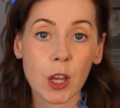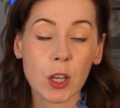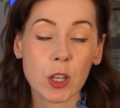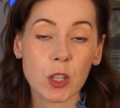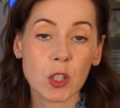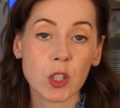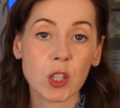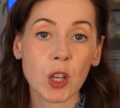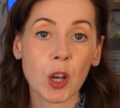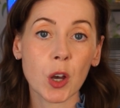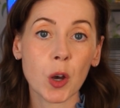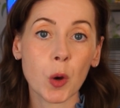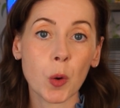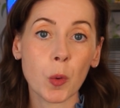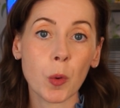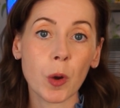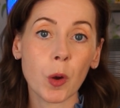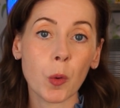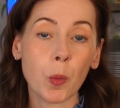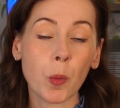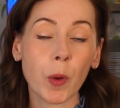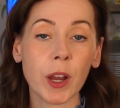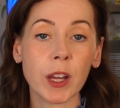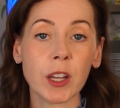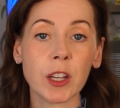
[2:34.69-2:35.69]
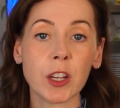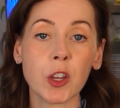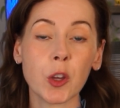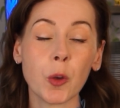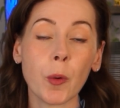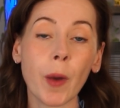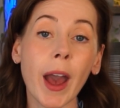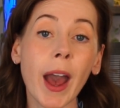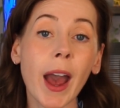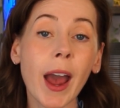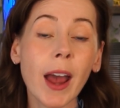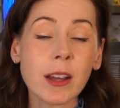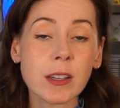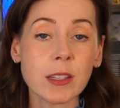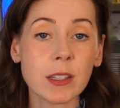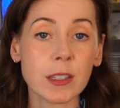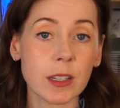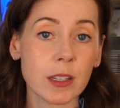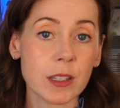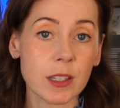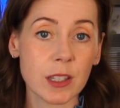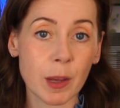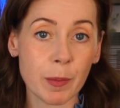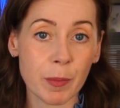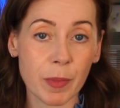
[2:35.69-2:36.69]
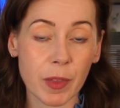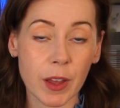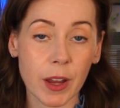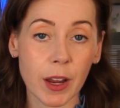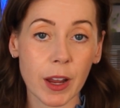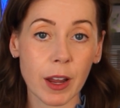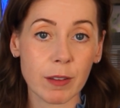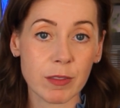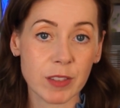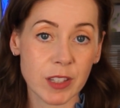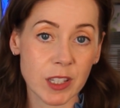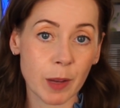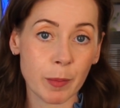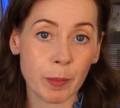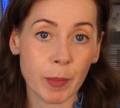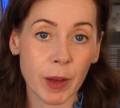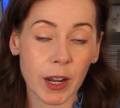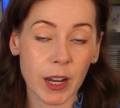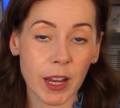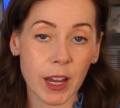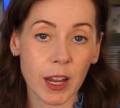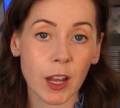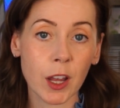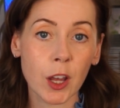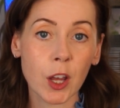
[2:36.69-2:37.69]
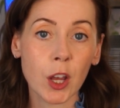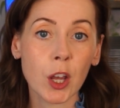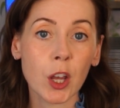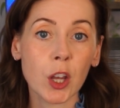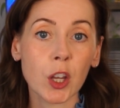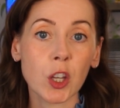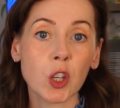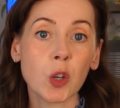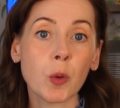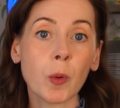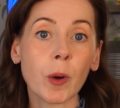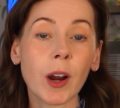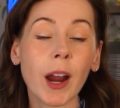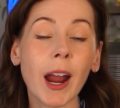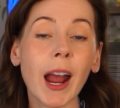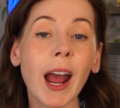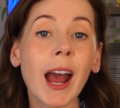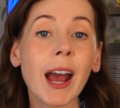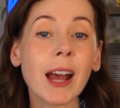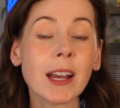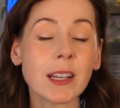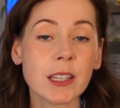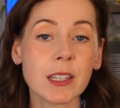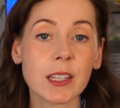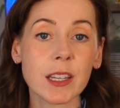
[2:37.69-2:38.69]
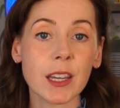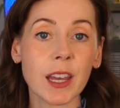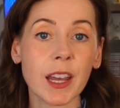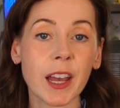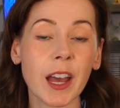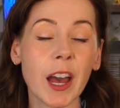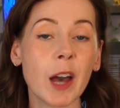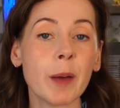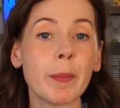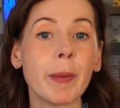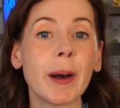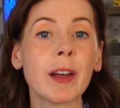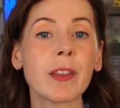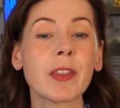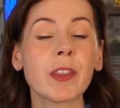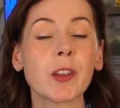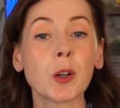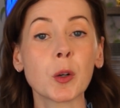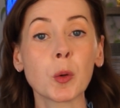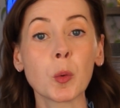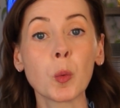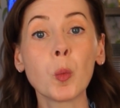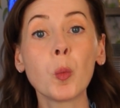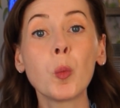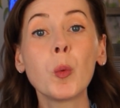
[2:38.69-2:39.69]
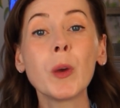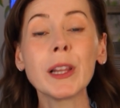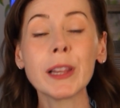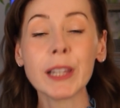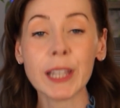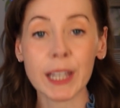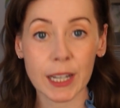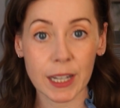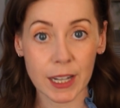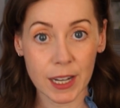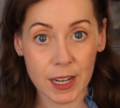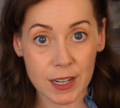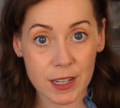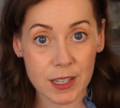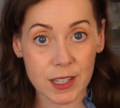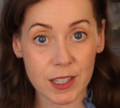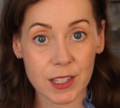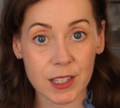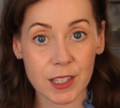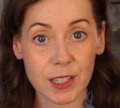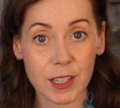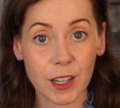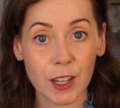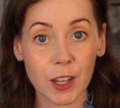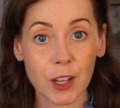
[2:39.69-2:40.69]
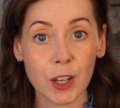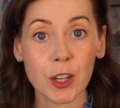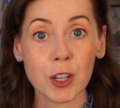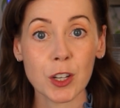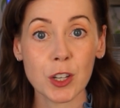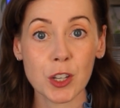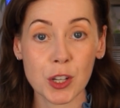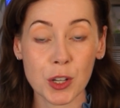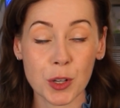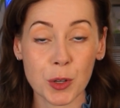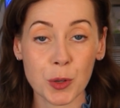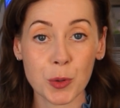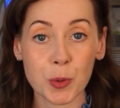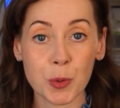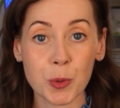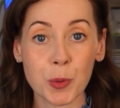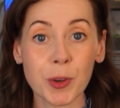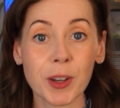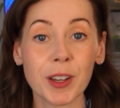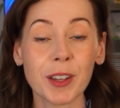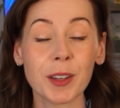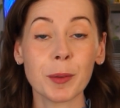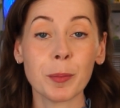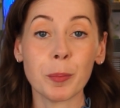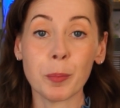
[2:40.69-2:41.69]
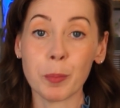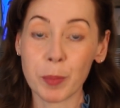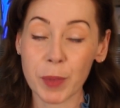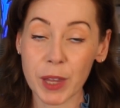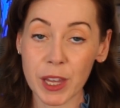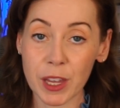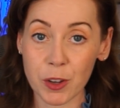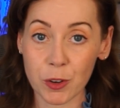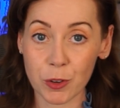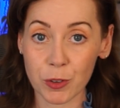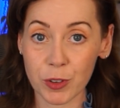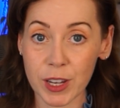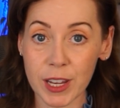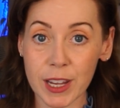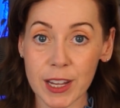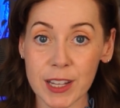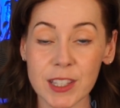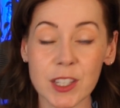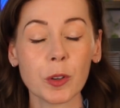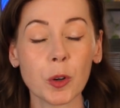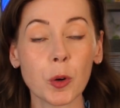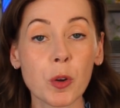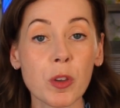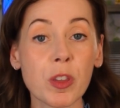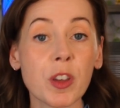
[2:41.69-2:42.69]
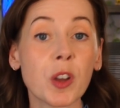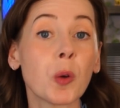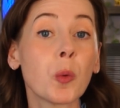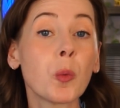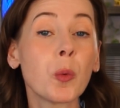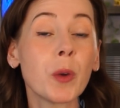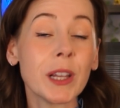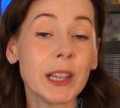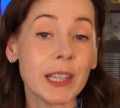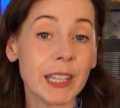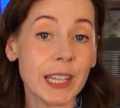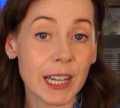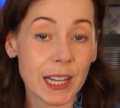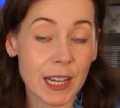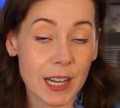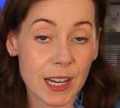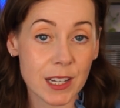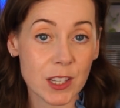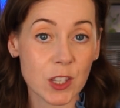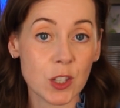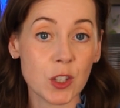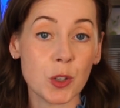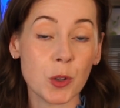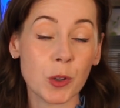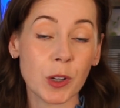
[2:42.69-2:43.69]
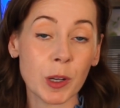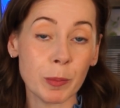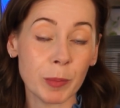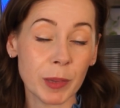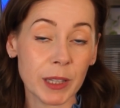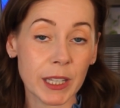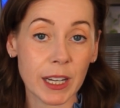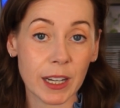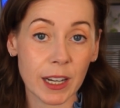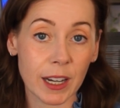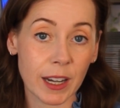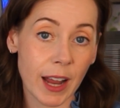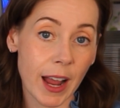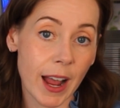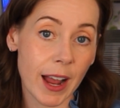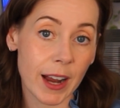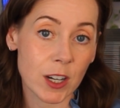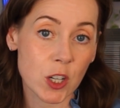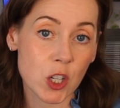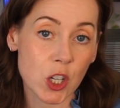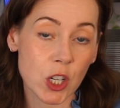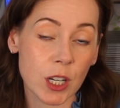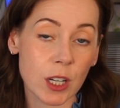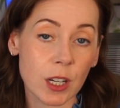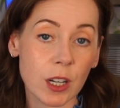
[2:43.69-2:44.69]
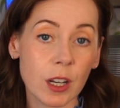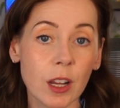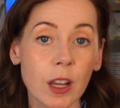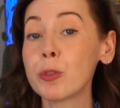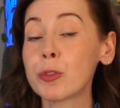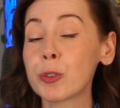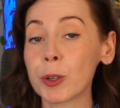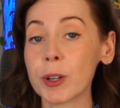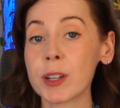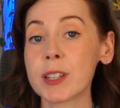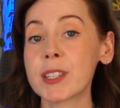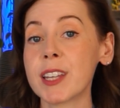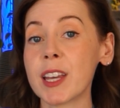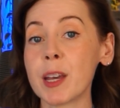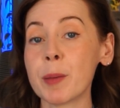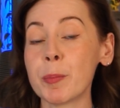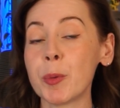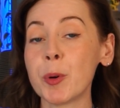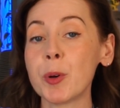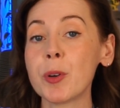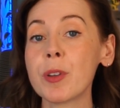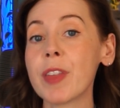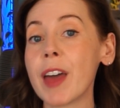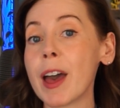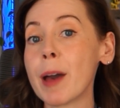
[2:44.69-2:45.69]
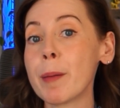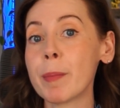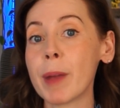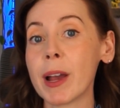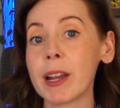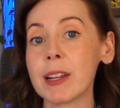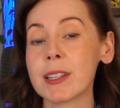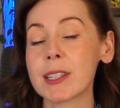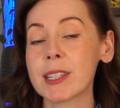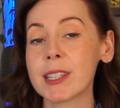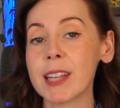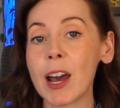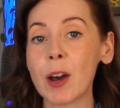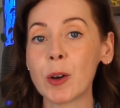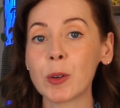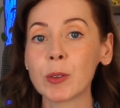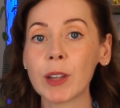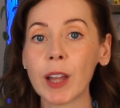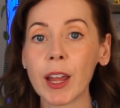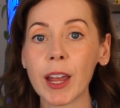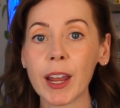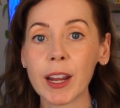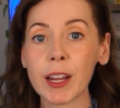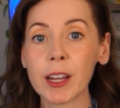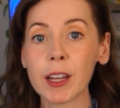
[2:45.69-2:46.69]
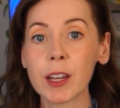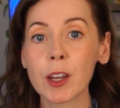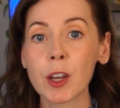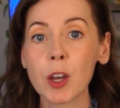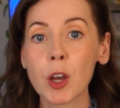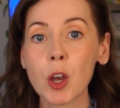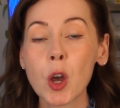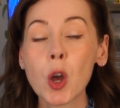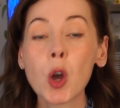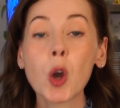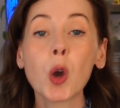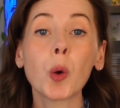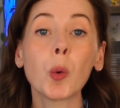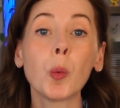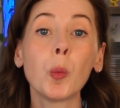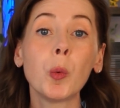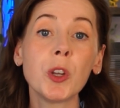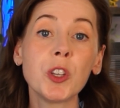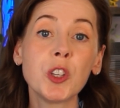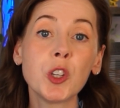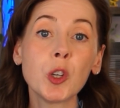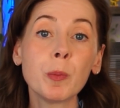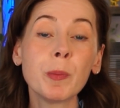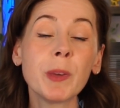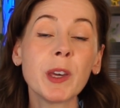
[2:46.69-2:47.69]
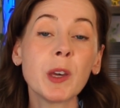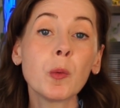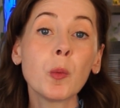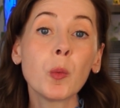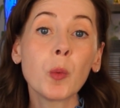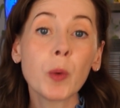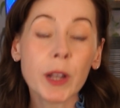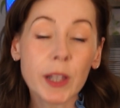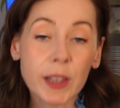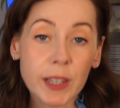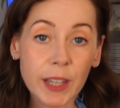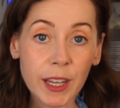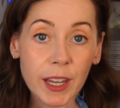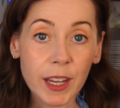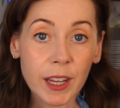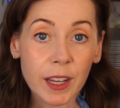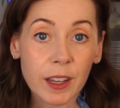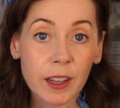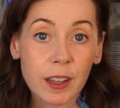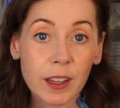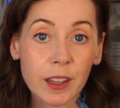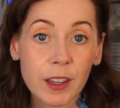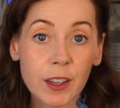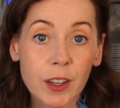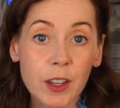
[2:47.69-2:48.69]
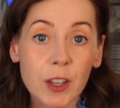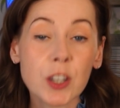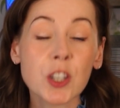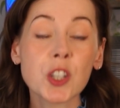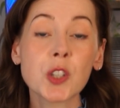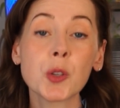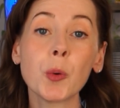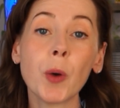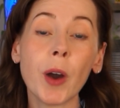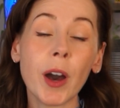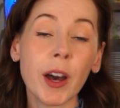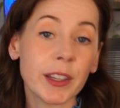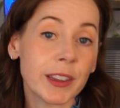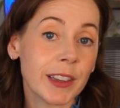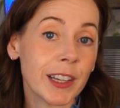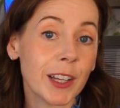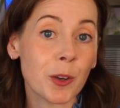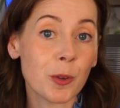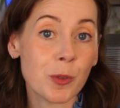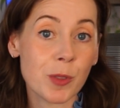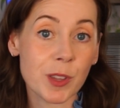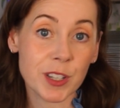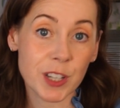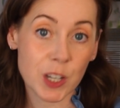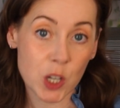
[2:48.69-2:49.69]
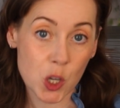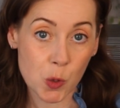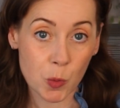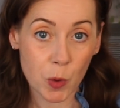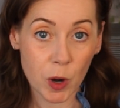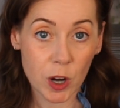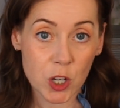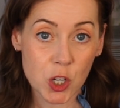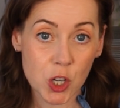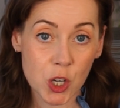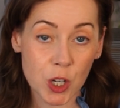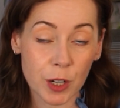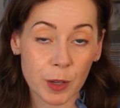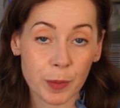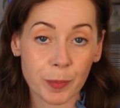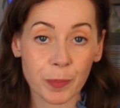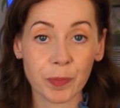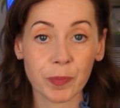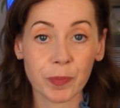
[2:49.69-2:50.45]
So when you ask something of somebody, you are asking about their willingness to meet your needs or their willingness to complete an action. For example, that might sound like, would you be willing to unload the dishwasher?